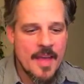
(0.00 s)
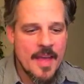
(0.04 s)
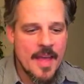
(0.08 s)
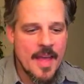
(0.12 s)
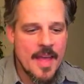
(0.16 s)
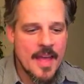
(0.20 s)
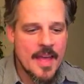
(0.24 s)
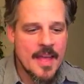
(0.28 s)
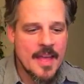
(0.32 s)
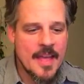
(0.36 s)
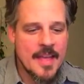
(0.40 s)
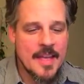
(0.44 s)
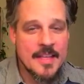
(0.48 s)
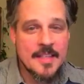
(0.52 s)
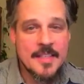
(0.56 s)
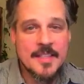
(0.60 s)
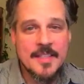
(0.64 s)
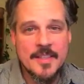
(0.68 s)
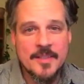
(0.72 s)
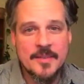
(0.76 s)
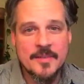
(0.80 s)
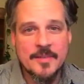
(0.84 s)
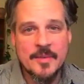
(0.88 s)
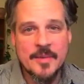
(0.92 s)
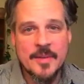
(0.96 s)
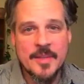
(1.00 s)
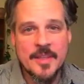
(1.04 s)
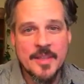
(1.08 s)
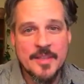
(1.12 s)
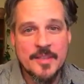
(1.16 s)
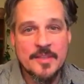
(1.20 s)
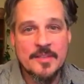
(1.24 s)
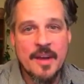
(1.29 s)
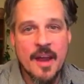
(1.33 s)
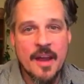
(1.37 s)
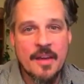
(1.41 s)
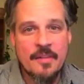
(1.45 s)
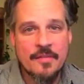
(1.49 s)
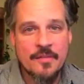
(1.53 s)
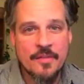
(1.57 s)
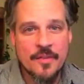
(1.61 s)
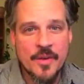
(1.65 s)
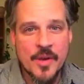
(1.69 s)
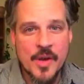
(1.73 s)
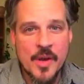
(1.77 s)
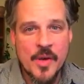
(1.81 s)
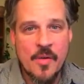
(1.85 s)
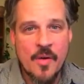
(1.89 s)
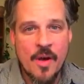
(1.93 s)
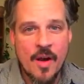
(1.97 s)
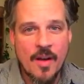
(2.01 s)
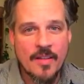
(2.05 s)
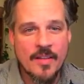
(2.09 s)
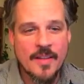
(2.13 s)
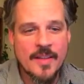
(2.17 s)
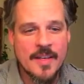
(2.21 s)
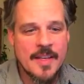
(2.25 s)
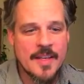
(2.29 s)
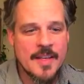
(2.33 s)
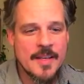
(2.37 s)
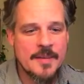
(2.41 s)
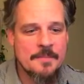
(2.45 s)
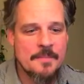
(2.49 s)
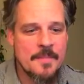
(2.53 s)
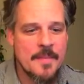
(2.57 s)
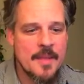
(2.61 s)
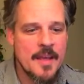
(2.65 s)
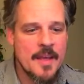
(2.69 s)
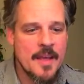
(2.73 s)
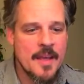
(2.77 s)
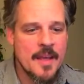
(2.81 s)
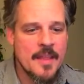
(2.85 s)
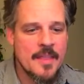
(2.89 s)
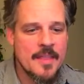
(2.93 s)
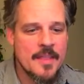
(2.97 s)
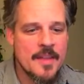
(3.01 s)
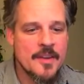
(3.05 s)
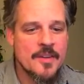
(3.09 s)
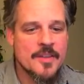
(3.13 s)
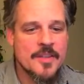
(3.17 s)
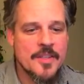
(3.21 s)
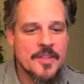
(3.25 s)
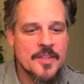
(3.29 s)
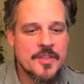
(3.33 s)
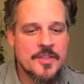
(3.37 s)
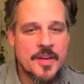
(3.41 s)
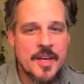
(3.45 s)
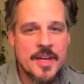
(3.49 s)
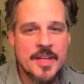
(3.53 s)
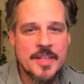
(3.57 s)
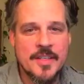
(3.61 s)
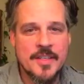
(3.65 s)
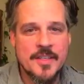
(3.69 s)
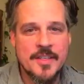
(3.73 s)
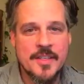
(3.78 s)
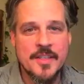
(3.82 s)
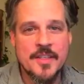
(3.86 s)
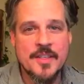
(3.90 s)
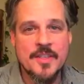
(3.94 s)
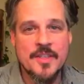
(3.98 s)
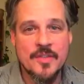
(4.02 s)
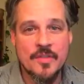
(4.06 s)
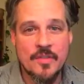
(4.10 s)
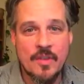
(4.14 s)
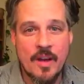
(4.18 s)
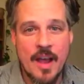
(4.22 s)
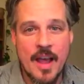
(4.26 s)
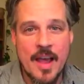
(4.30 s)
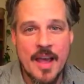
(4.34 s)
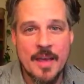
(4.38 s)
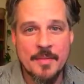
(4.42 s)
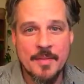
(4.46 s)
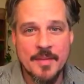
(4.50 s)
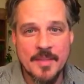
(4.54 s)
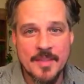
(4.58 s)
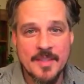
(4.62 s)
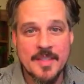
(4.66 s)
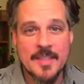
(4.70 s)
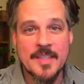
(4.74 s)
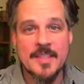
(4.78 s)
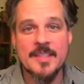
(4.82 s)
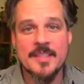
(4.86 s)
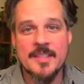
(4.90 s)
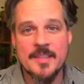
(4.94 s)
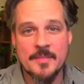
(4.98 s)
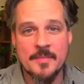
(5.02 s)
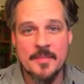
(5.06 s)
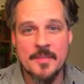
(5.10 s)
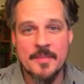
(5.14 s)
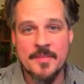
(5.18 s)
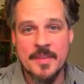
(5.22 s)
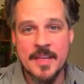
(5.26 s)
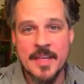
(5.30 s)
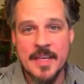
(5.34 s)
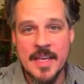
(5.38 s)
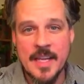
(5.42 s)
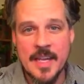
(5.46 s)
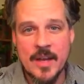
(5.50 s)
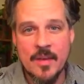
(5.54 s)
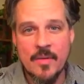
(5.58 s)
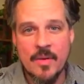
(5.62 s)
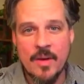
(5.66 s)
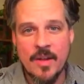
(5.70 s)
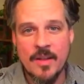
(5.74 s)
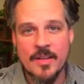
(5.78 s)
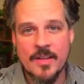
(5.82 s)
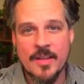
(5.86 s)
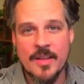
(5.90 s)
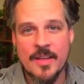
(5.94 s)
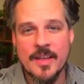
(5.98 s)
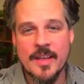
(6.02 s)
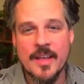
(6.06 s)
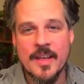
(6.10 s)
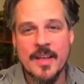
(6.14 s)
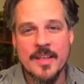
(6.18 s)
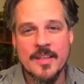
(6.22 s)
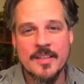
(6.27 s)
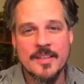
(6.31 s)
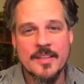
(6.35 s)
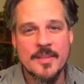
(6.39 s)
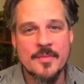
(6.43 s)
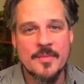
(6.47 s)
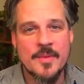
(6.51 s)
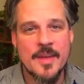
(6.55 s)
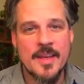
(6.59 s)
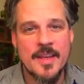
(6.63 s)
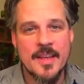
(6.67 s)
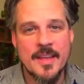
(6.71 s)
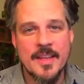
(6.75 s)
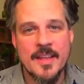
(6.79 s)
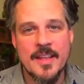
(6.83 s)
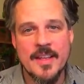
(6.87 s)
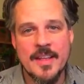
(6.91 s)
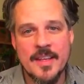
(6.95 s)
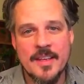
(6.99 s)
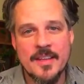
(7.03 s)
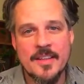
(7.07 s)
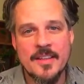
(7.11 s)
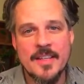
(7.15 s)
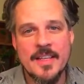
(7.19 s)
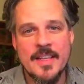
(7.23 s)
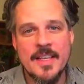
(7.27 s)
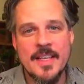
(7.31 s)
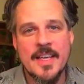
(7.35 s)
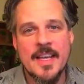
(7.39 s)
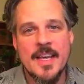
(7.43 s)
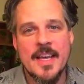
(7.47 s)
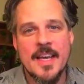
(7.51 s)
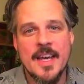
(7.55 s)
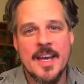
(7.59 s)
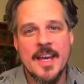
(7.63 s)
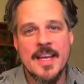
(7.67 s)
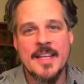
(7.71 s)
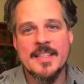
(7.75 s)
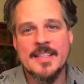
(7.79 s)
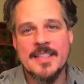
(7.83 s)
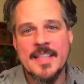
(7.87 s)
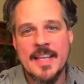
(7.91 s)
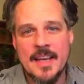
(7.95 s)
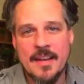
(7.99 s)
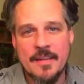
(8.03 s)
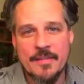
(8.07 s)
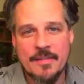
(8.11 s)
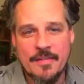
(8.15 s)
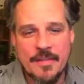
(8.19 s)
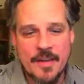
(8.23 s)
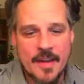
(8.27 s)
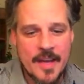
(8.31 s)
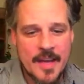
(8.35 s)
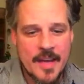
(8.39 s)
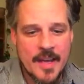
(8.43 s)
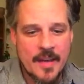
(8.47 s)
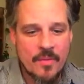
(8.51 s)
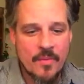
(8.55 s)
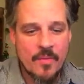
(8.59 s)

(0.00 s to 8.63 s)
and to really strive for equality. They're just trying to describe a system of inequality so that we can clearly identify